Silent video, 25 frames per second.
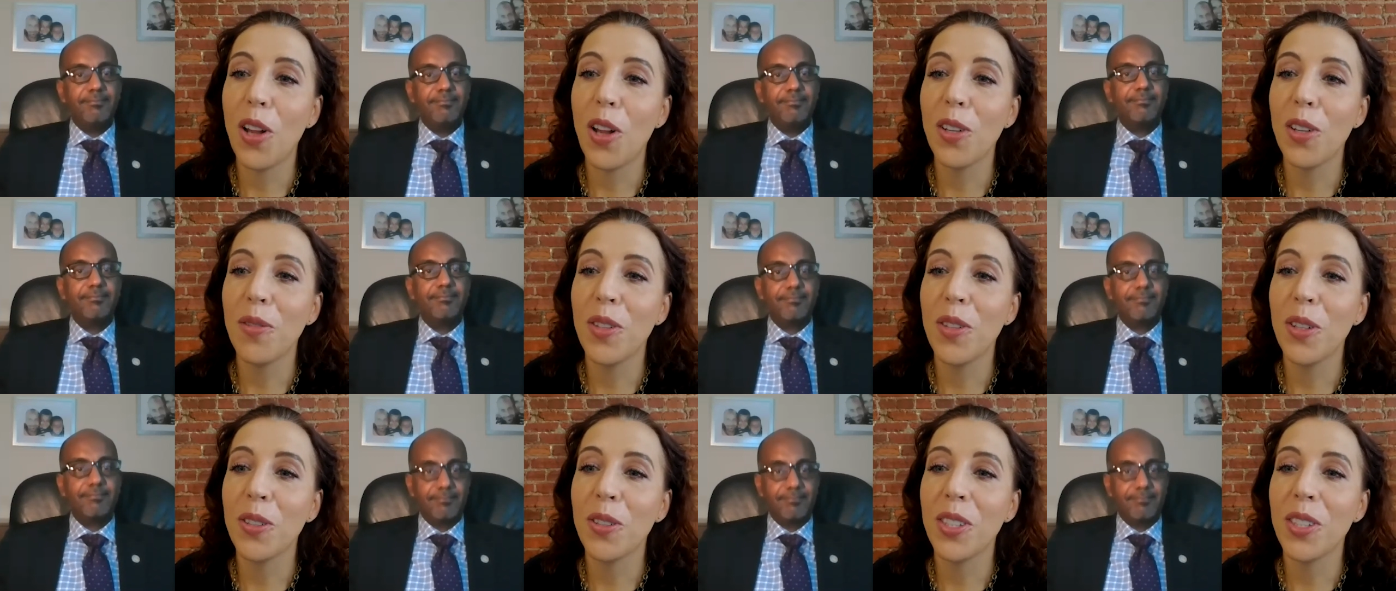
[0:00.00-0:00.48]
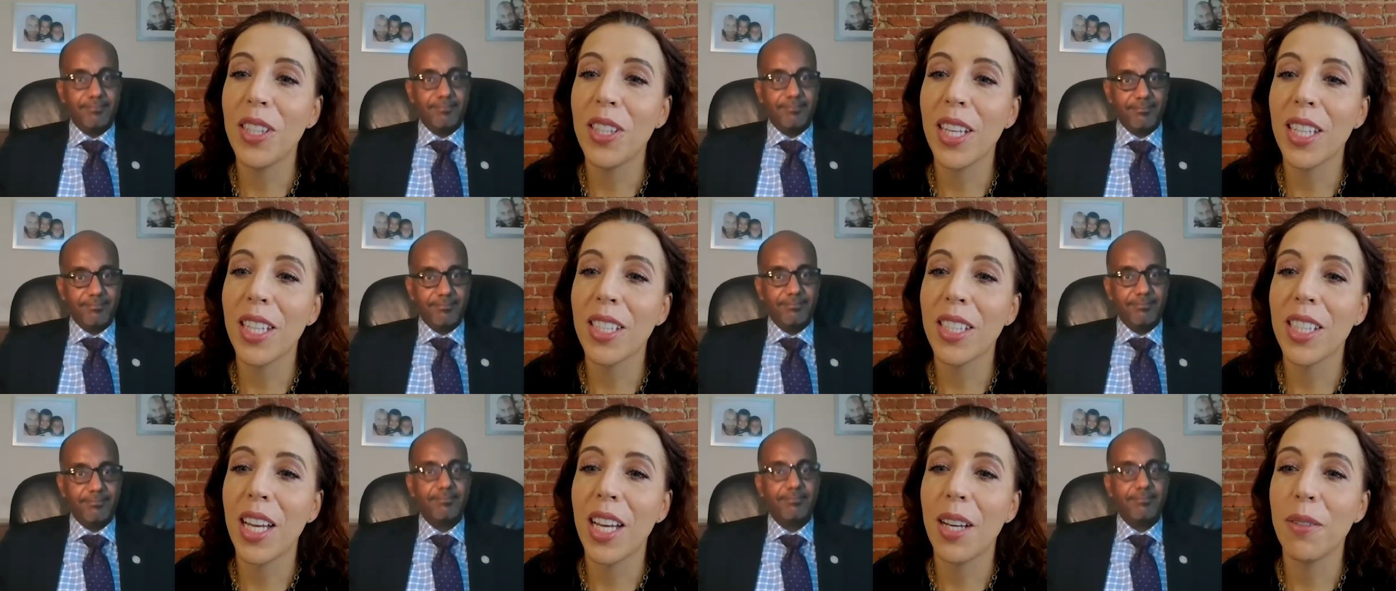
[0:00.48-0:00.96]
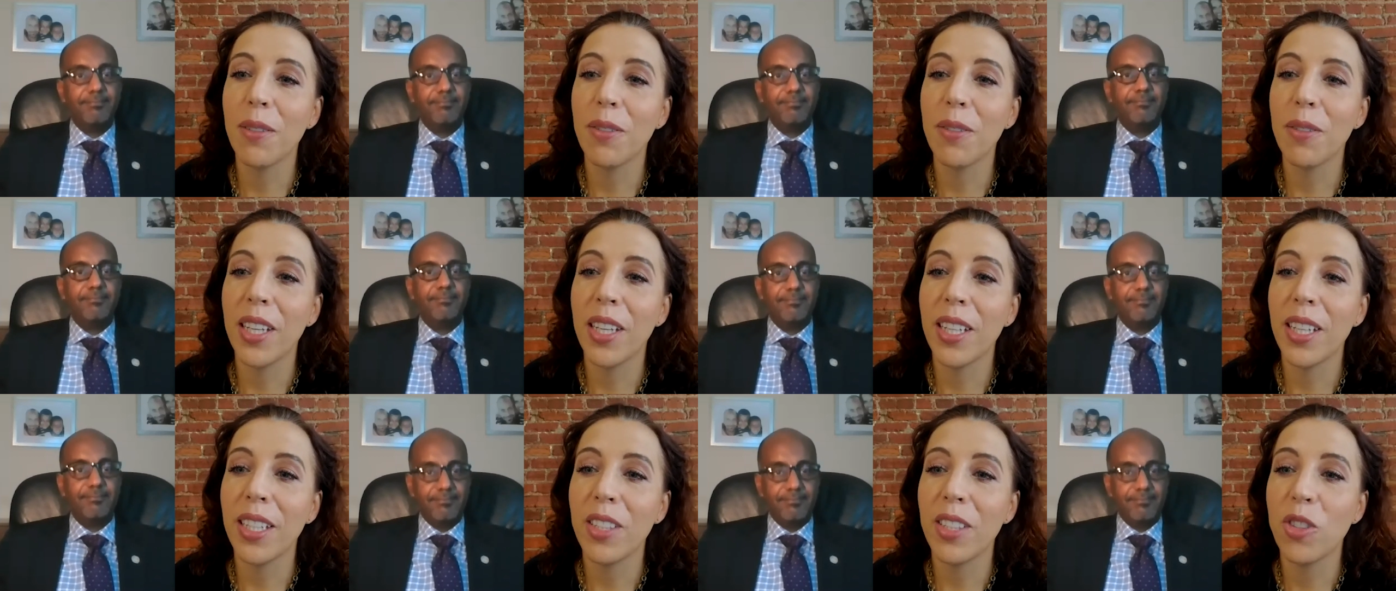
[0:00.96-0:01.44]
Speaker 1: of those things have
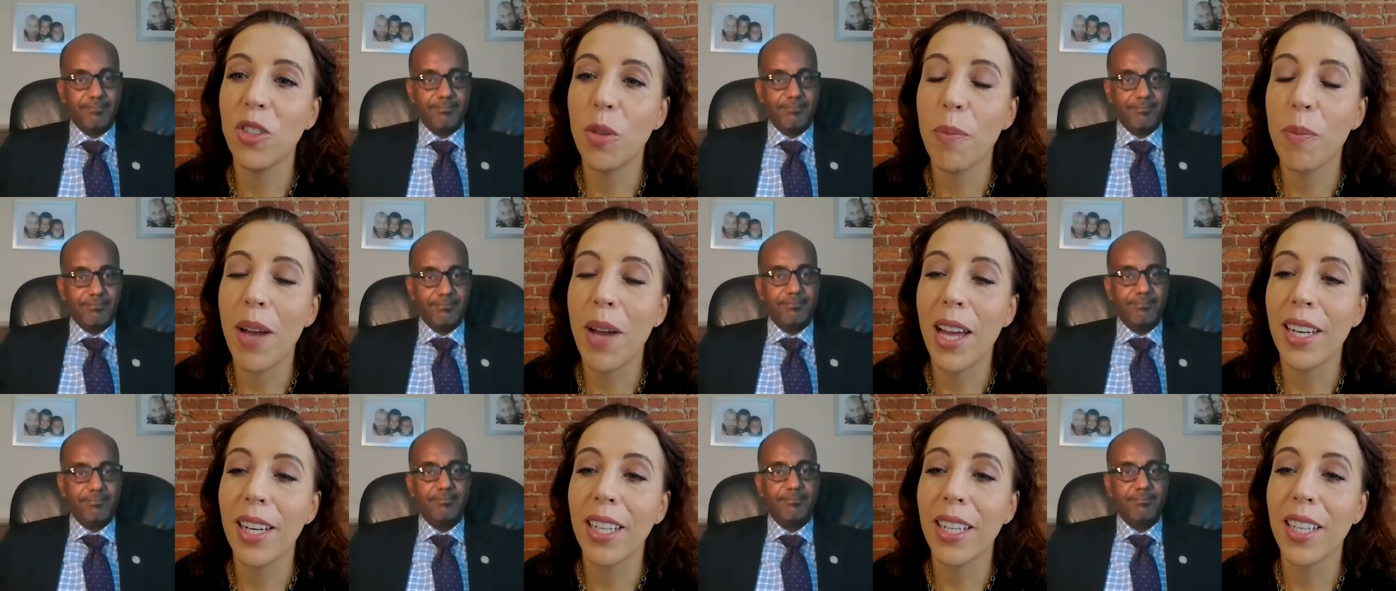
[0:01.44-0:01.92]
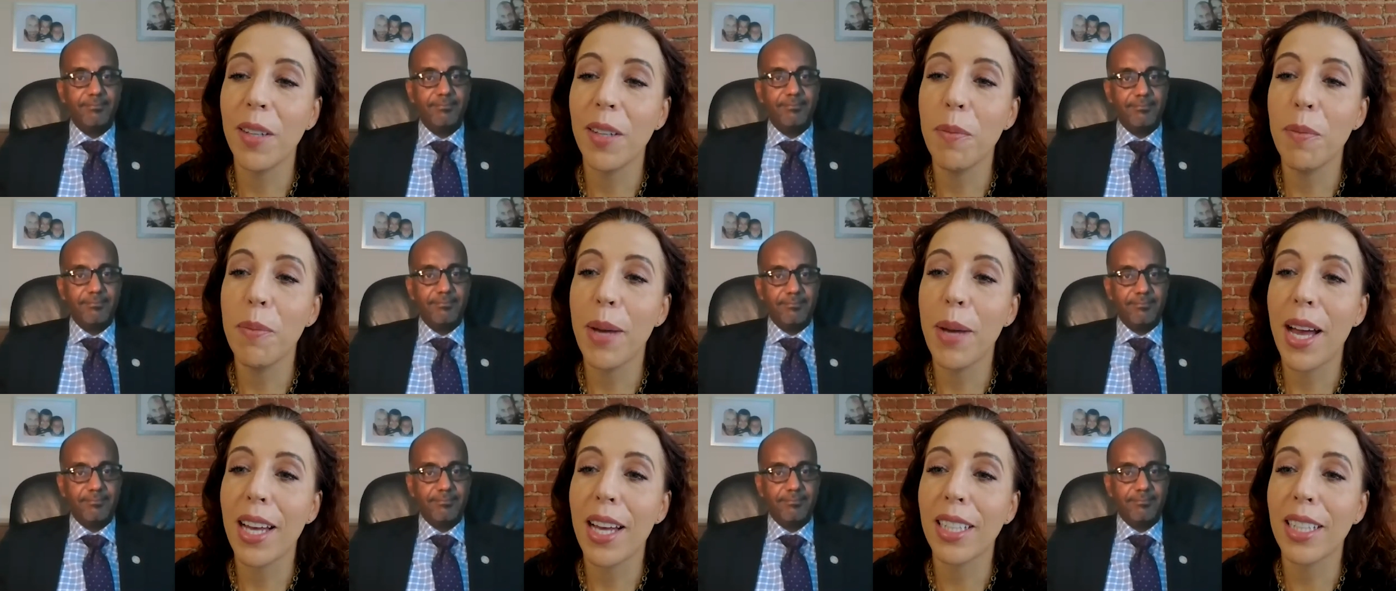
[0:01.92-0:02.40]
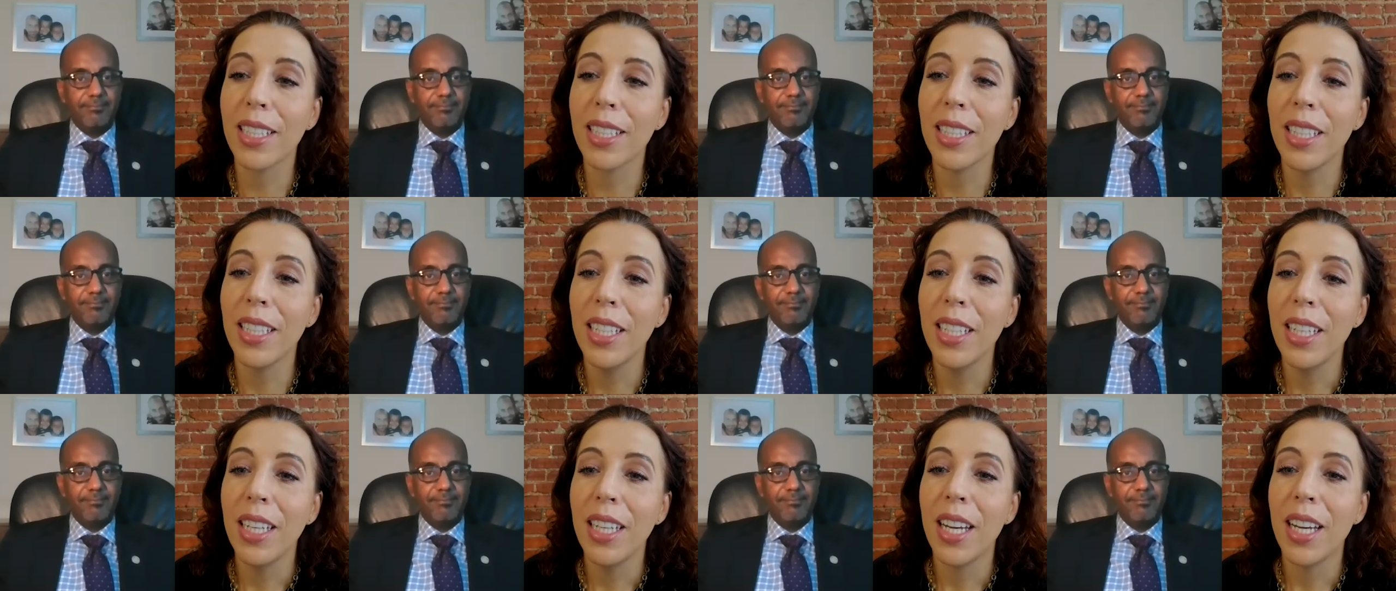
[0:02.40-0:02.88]
a dramatic impact.
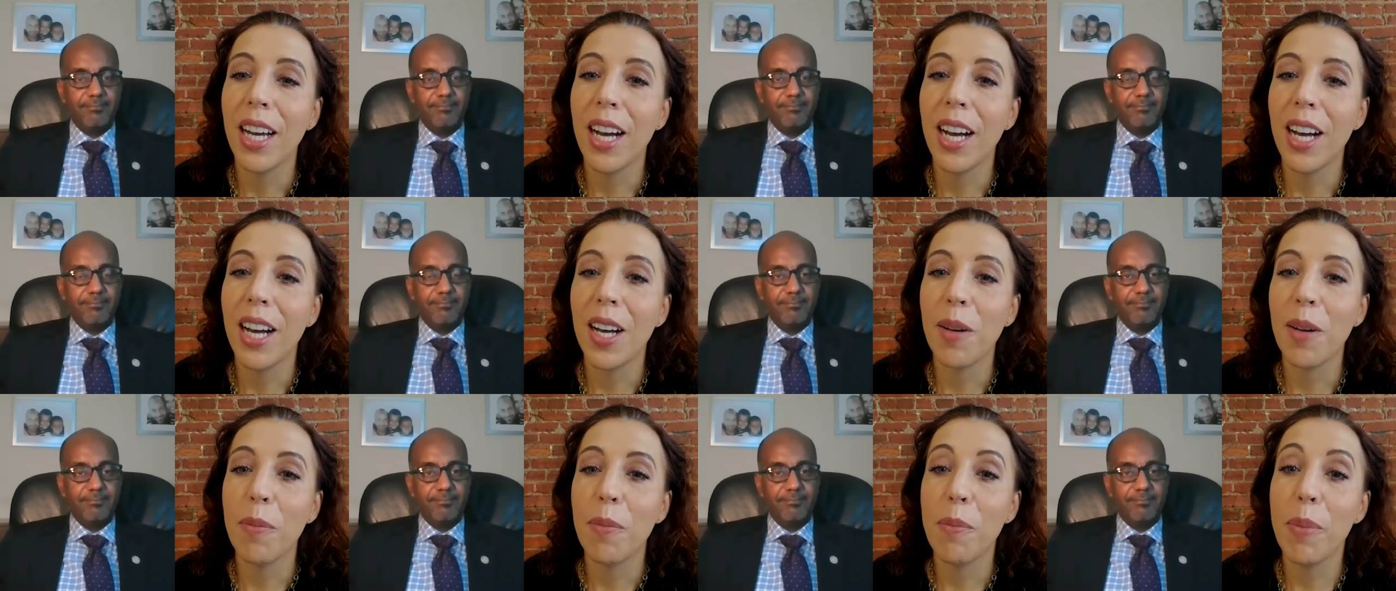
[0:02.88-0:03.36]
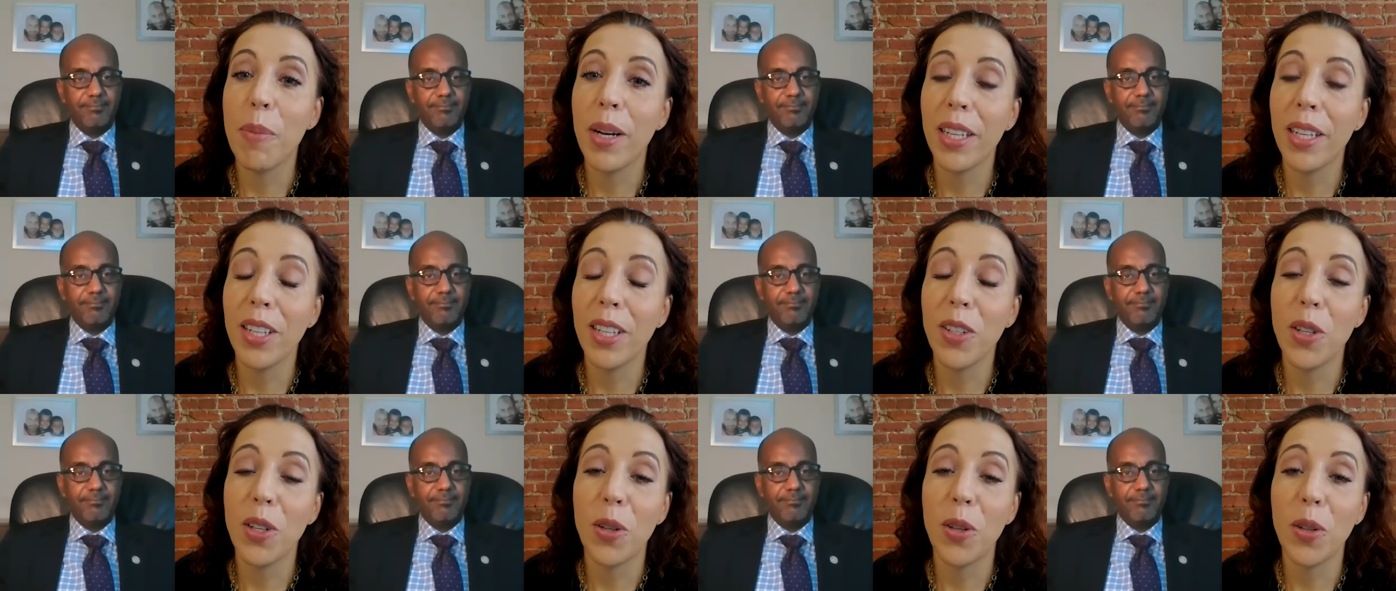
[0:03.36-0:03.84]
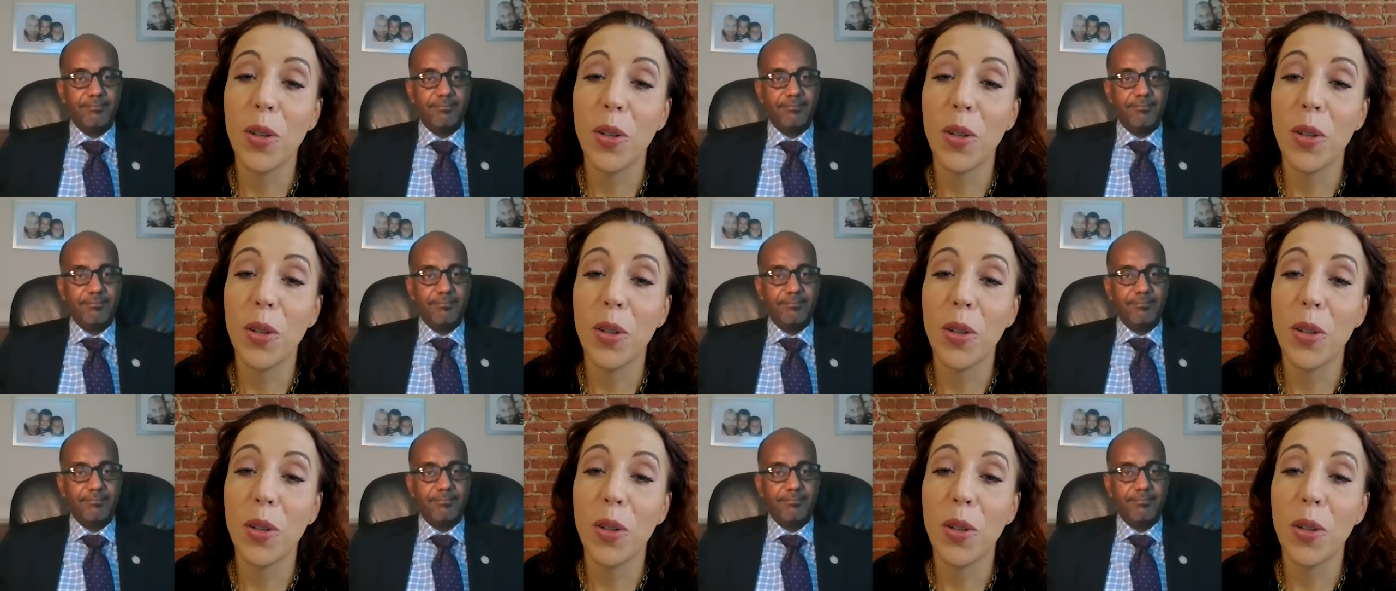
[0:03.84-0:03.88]
Um, but you know,